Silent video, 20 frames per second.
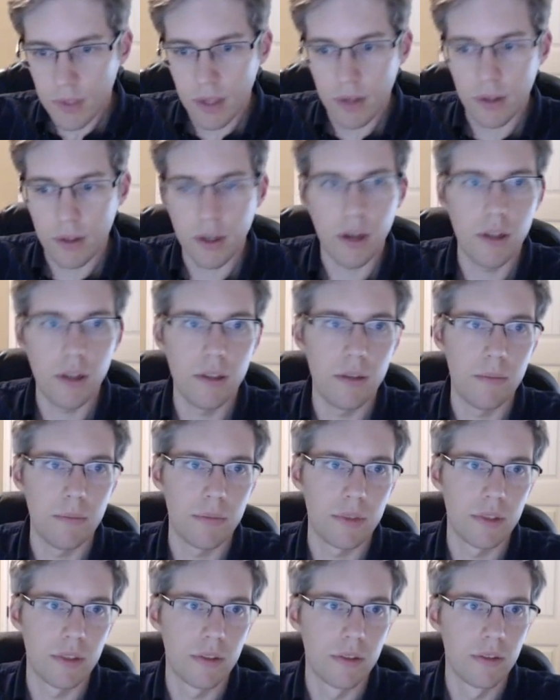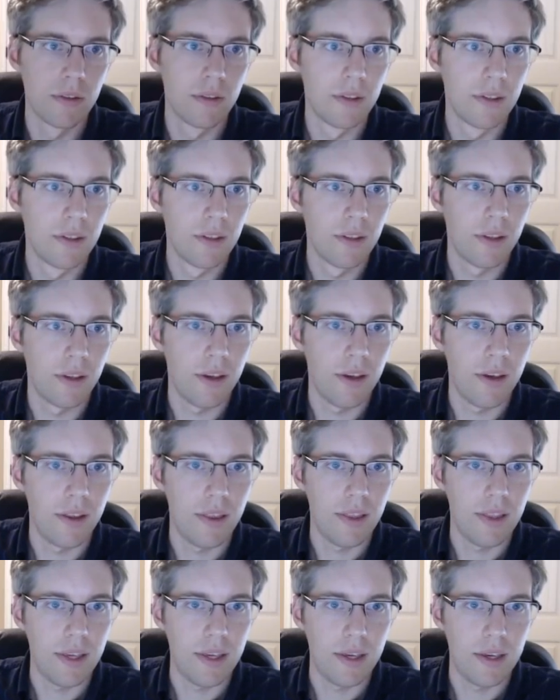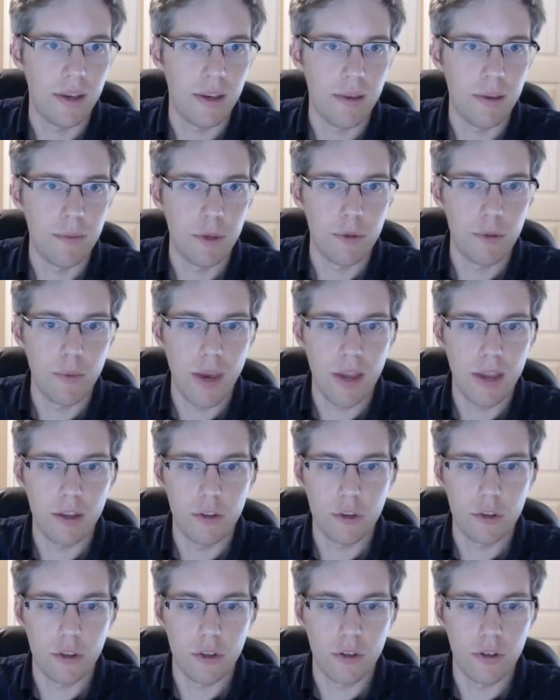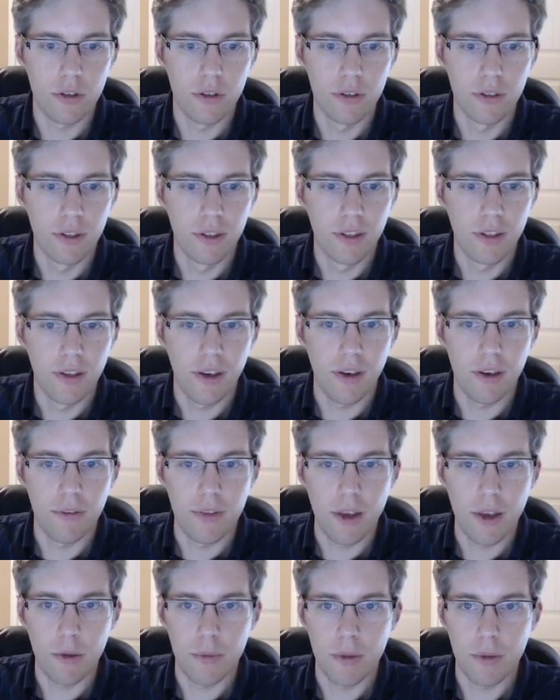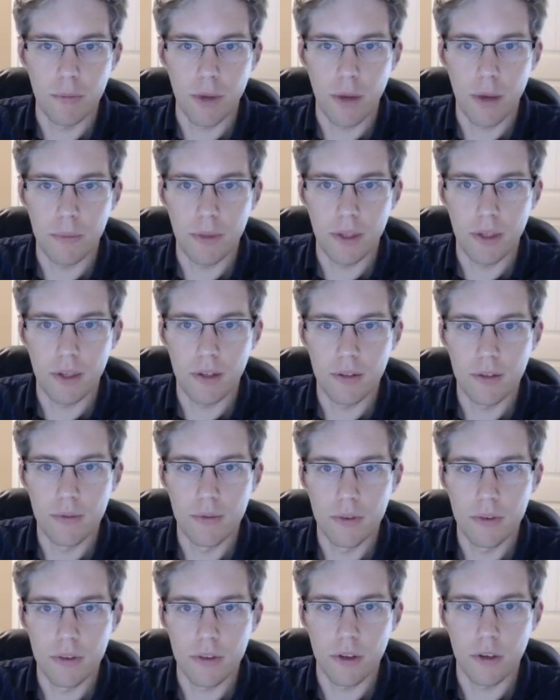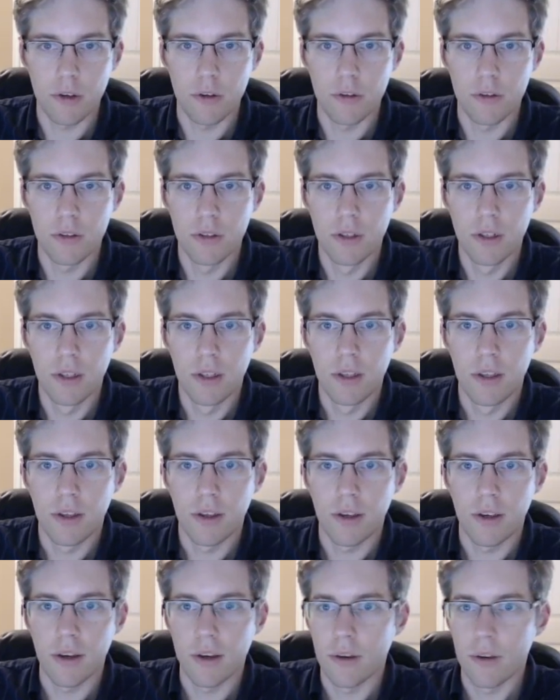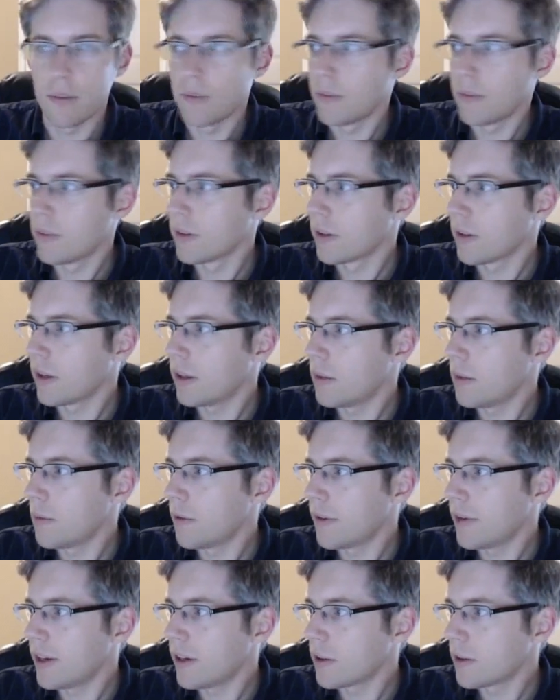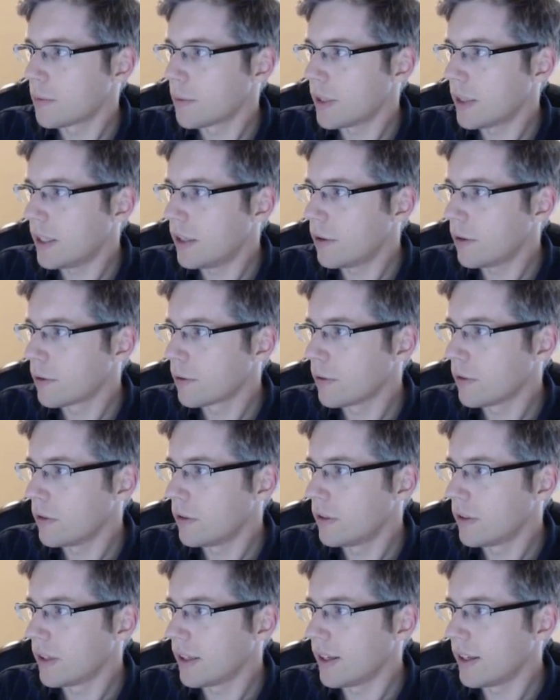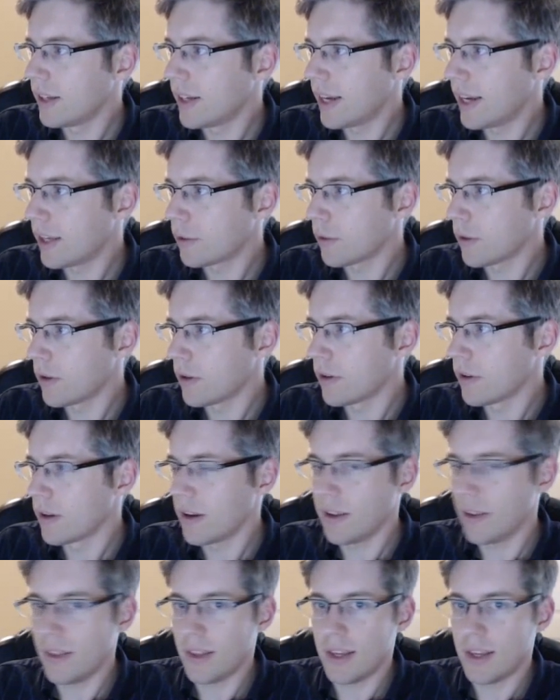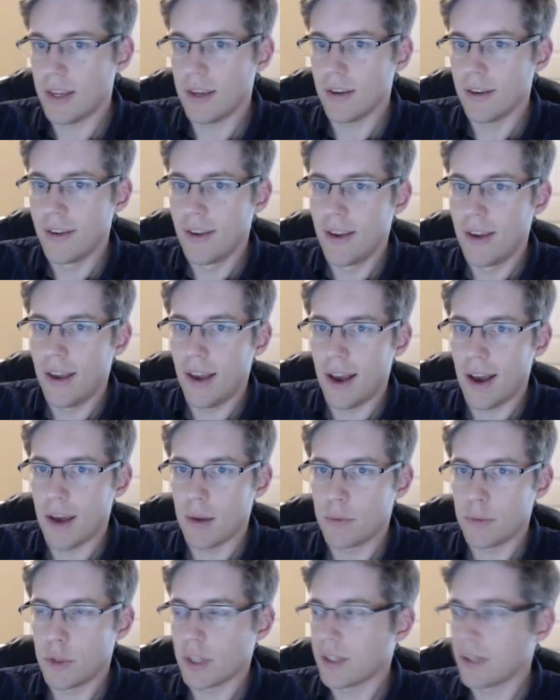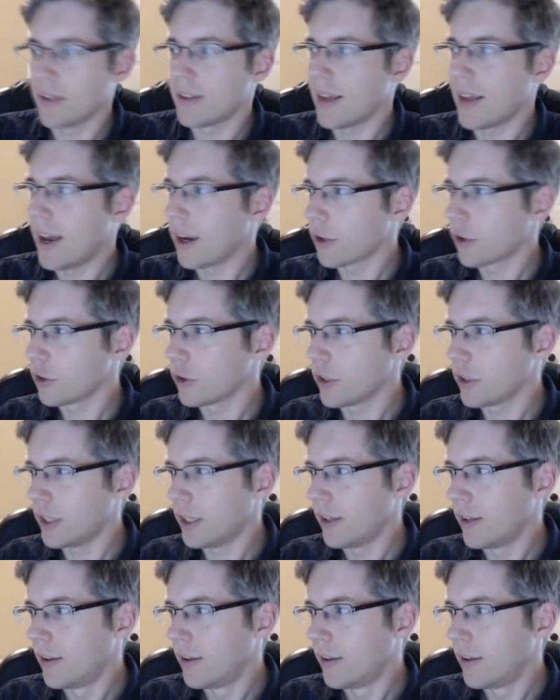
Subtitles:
columns in the image manager have now been populated. So column over here is pretty useful. It indicates whether or not the object is actually